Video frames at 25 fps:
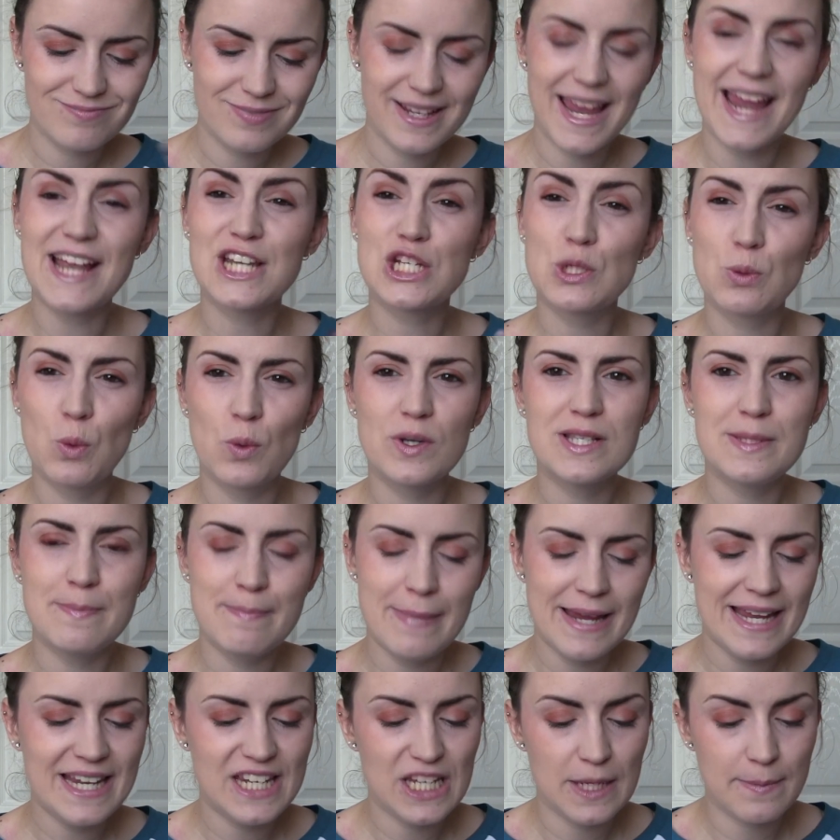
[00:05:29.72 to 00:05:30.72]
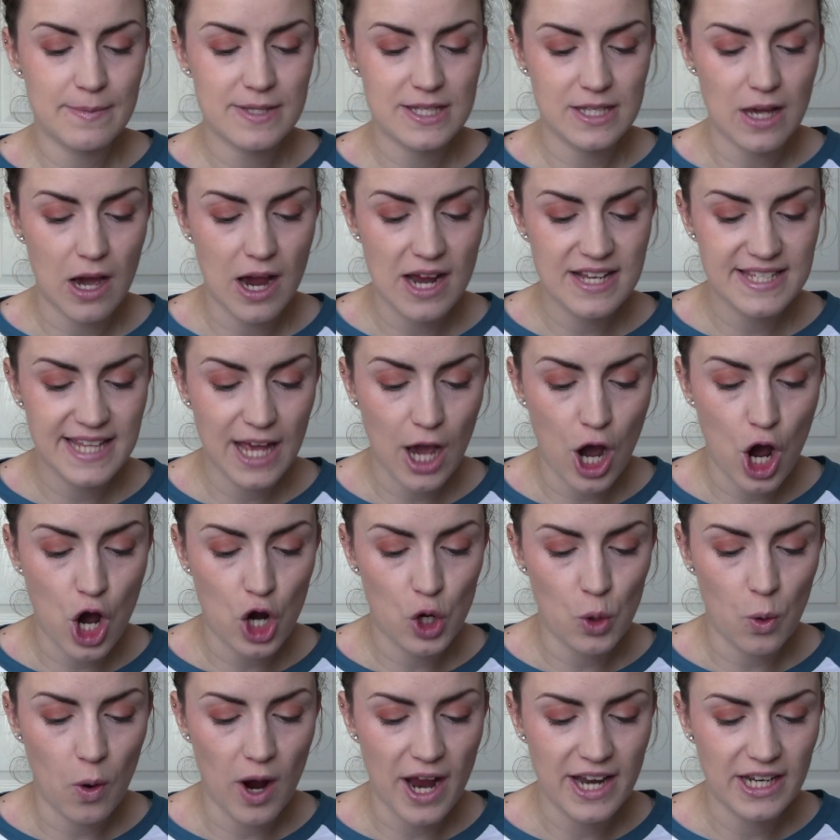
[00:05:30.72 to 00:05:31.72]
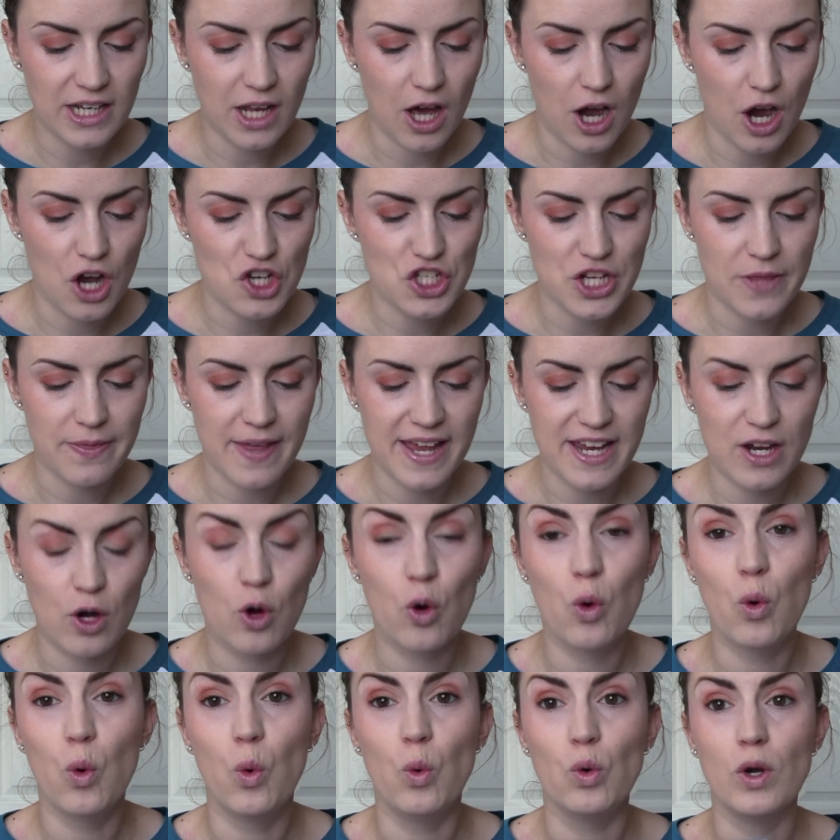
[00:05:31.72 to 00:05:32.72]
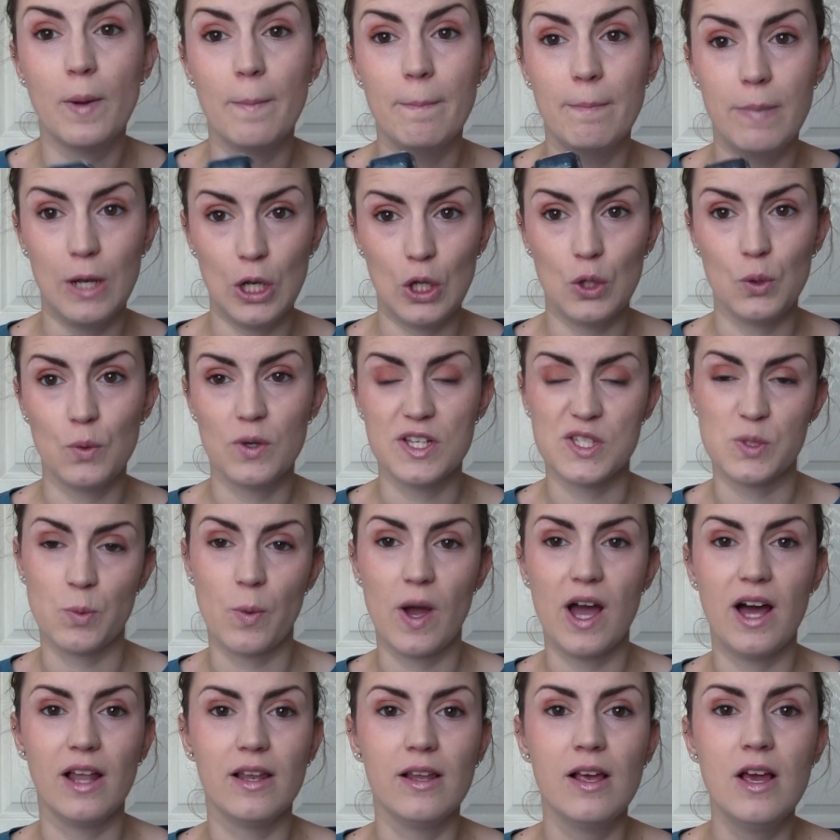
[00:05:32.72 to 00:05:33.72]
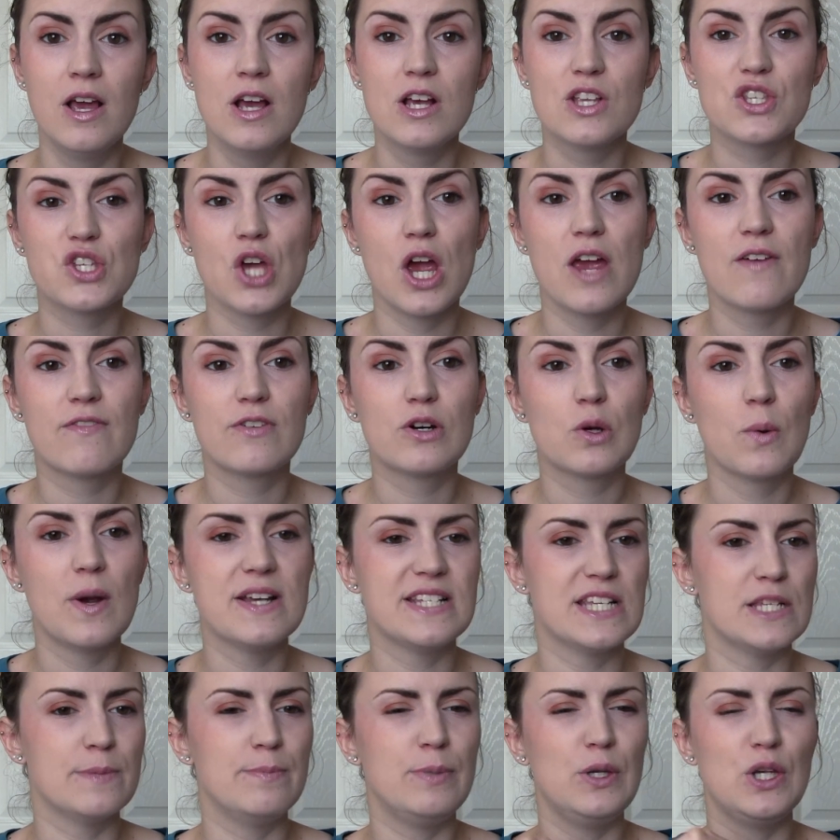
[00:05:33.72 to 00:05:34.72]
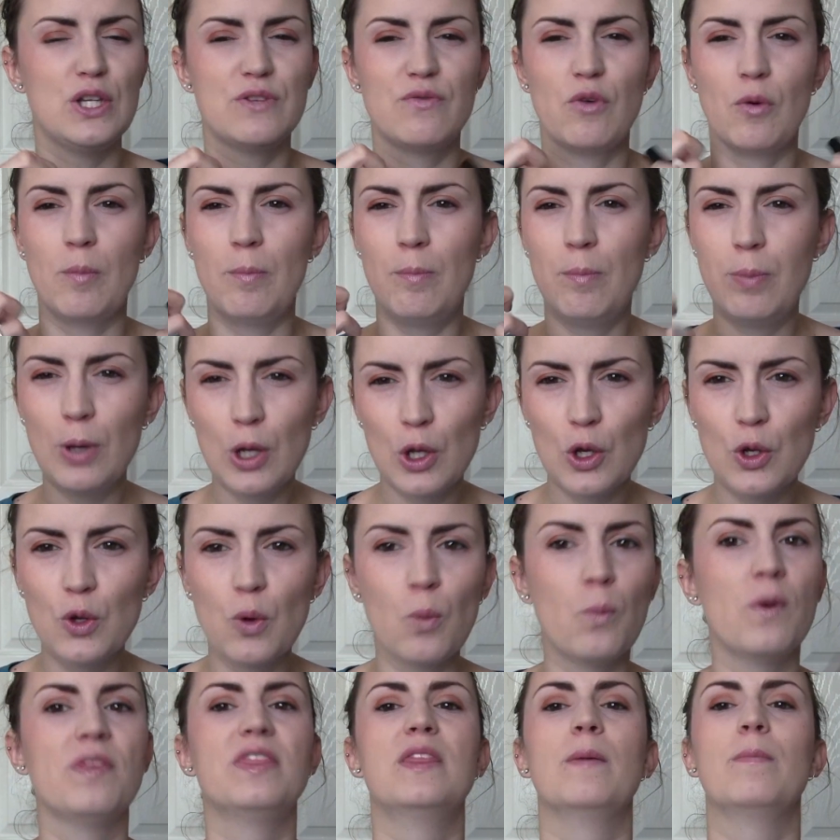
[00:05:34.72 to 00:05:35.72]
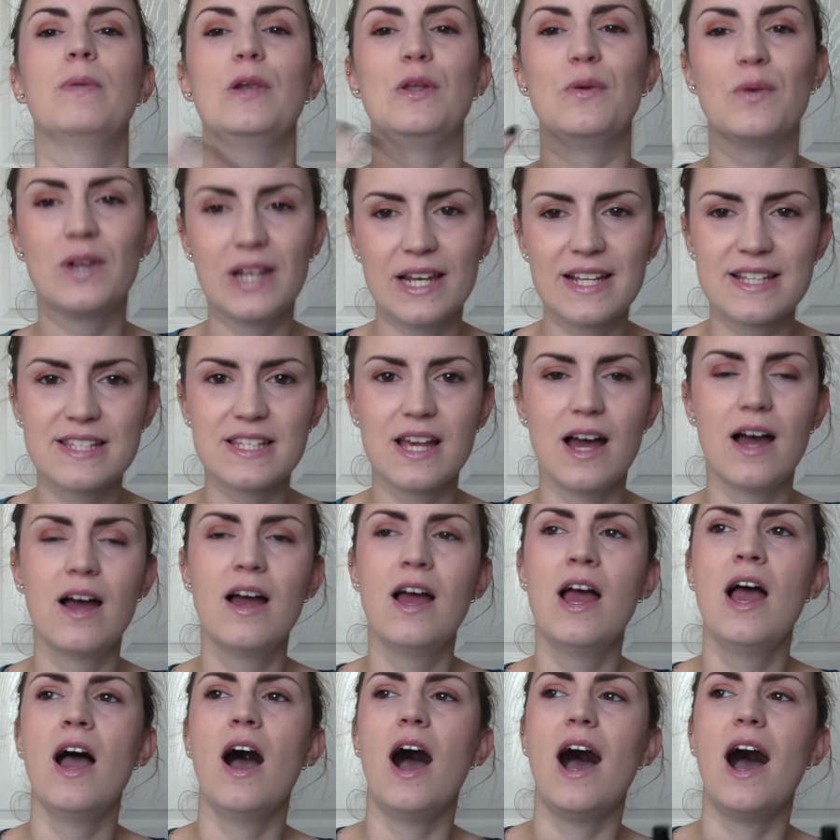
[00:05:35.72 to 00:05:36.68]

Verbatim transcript: getting towards medium size. They are quite large and they are all blue as well. So overall it's this beautiful blue with the blue glitter.